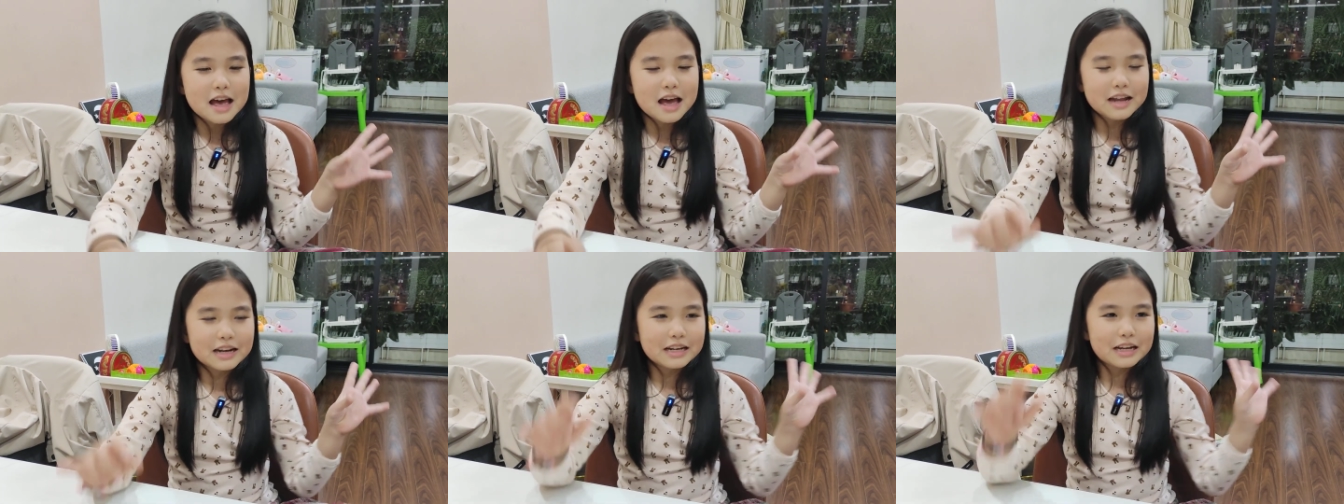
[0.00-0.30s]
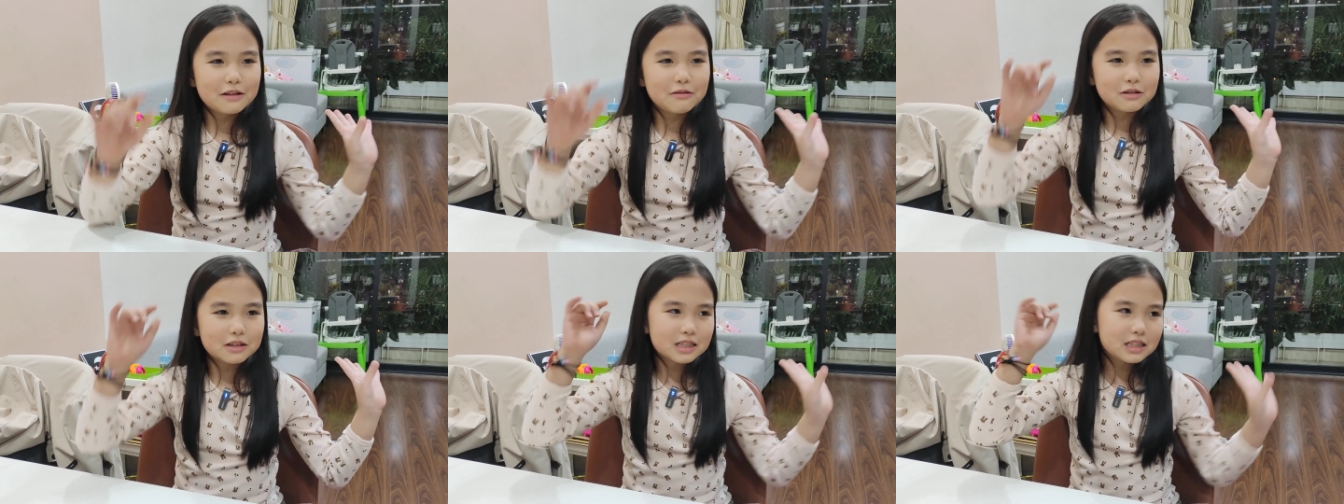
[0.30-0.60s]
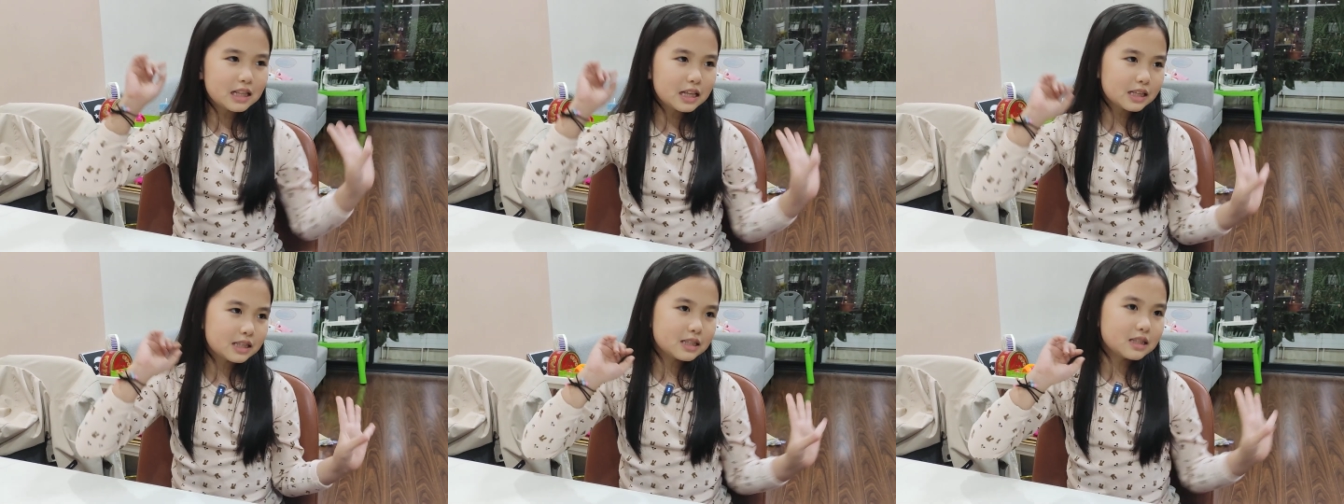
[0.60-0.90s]
and it was
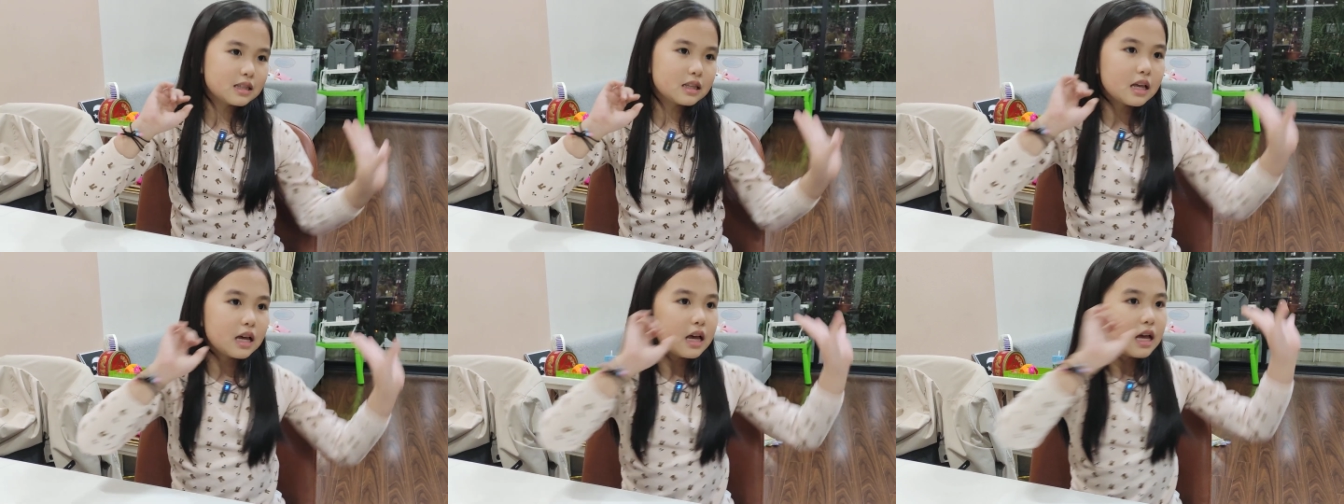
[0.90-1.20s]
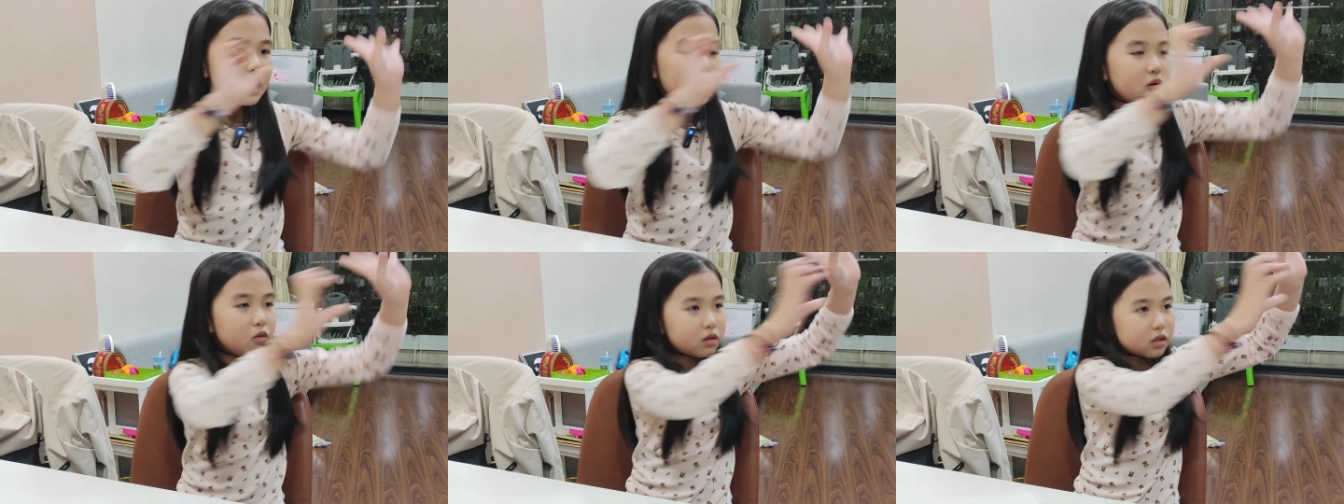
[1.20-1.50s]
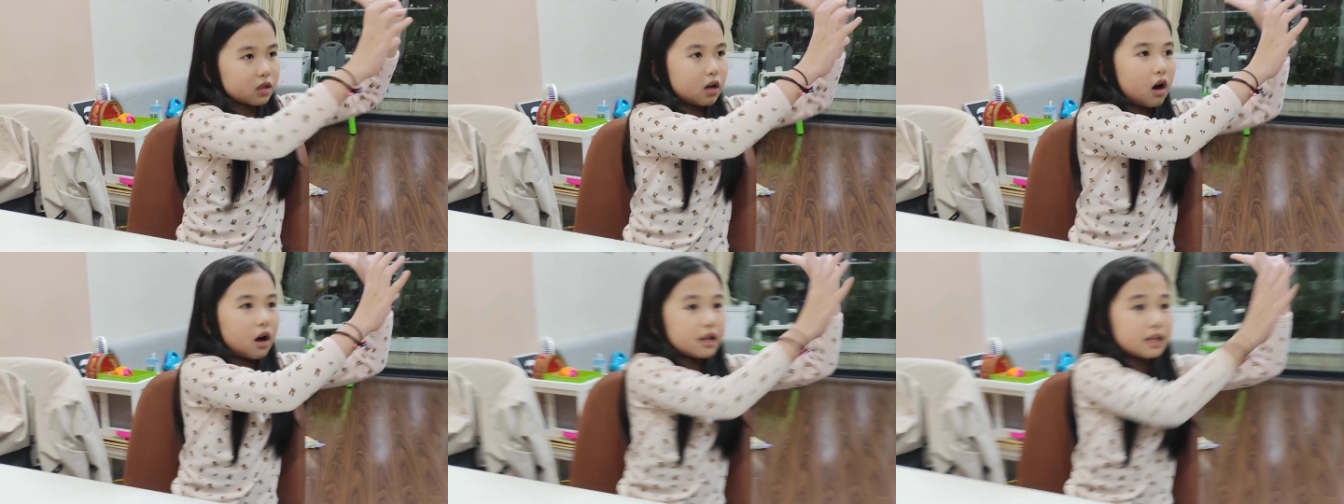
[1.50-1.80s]

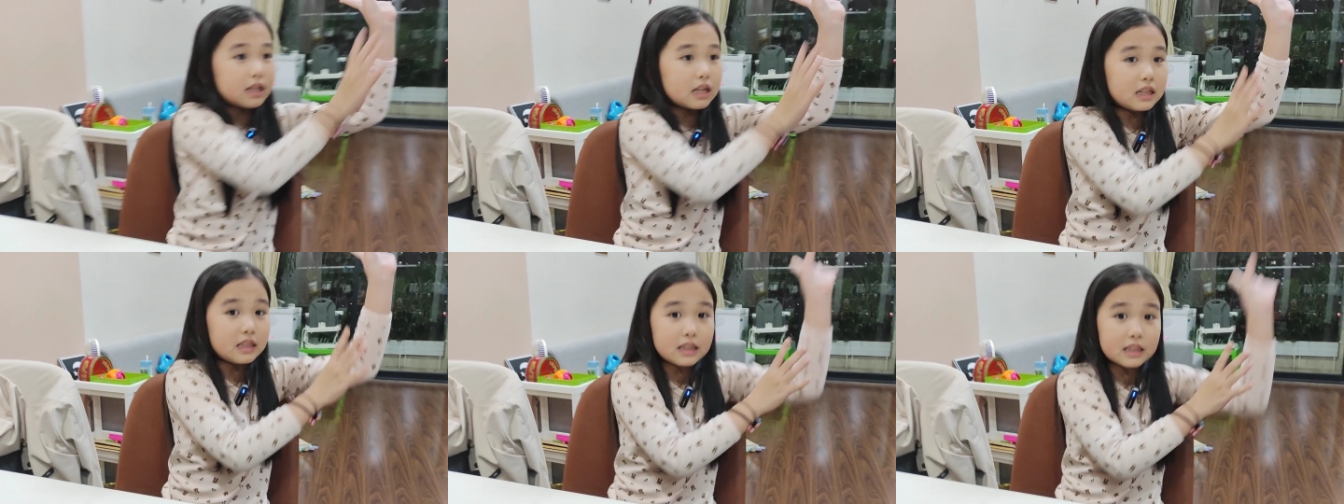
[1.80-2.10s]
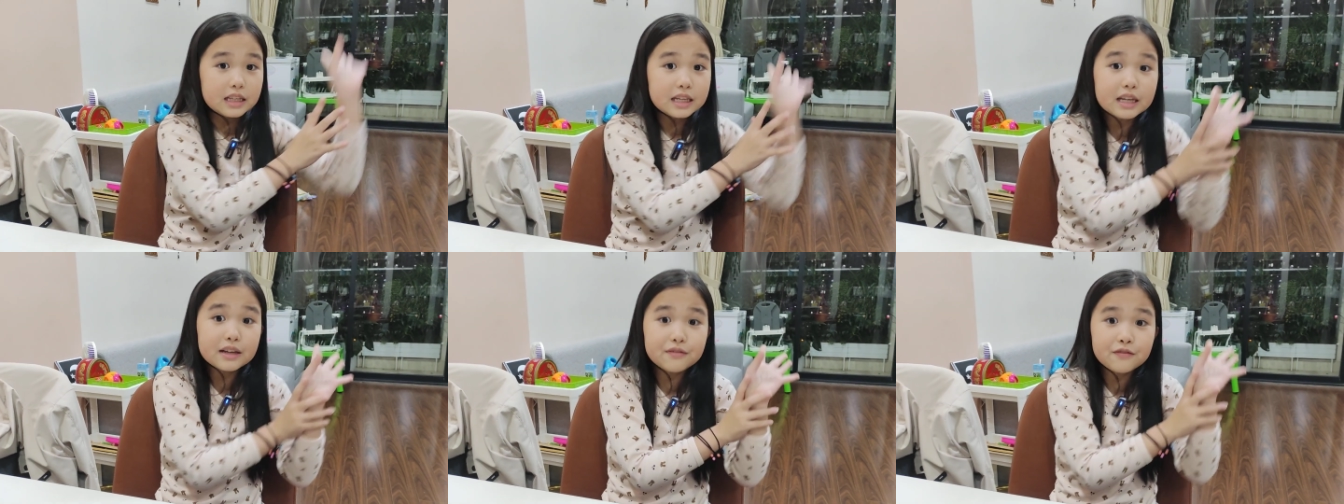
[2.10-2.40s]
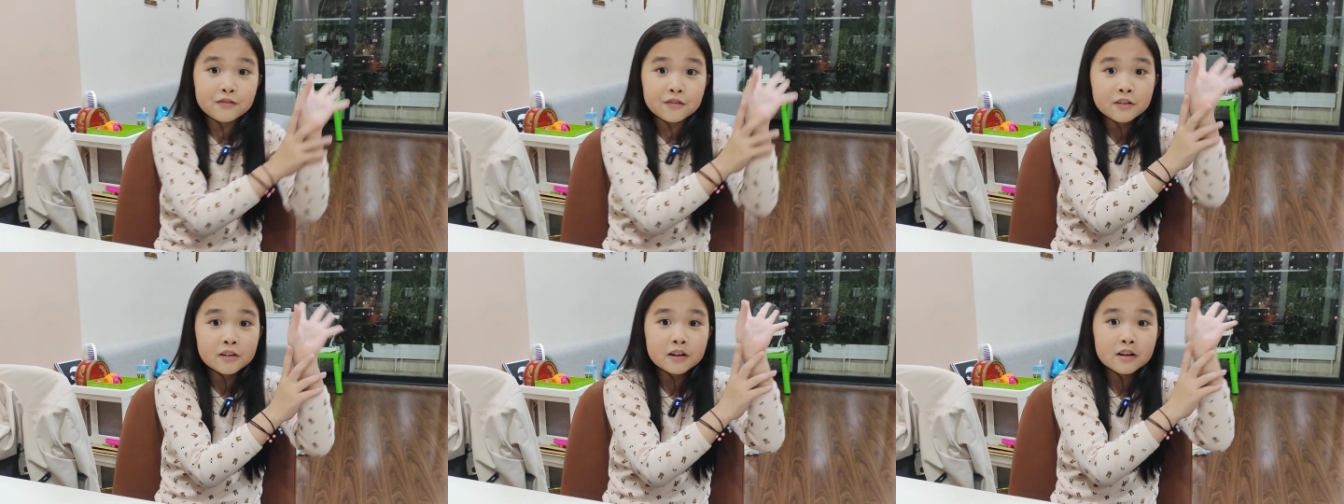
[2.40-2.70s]
on the
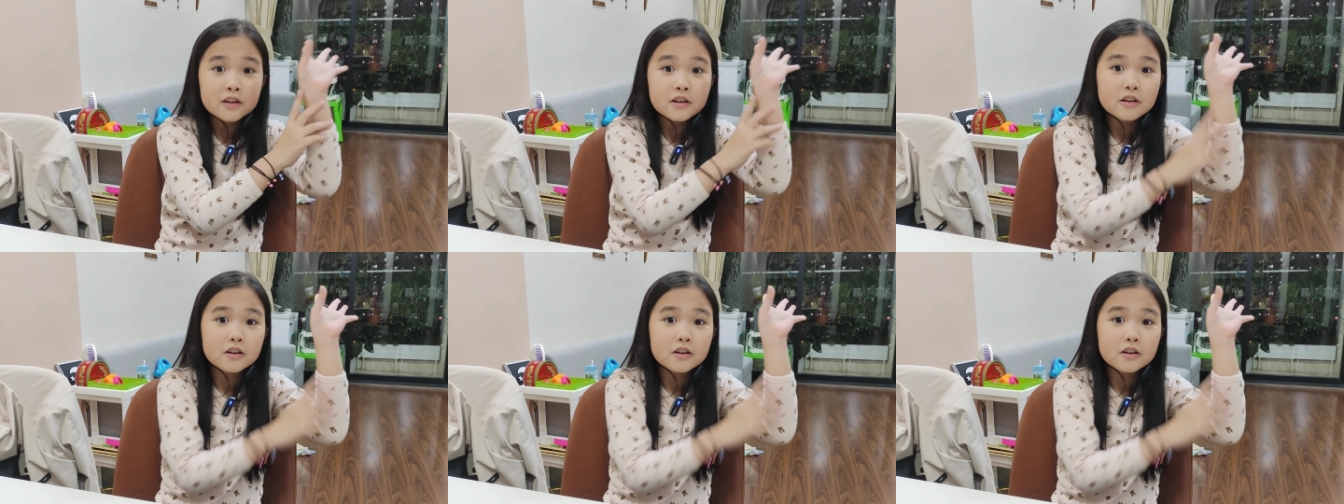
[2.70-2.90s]
leaf,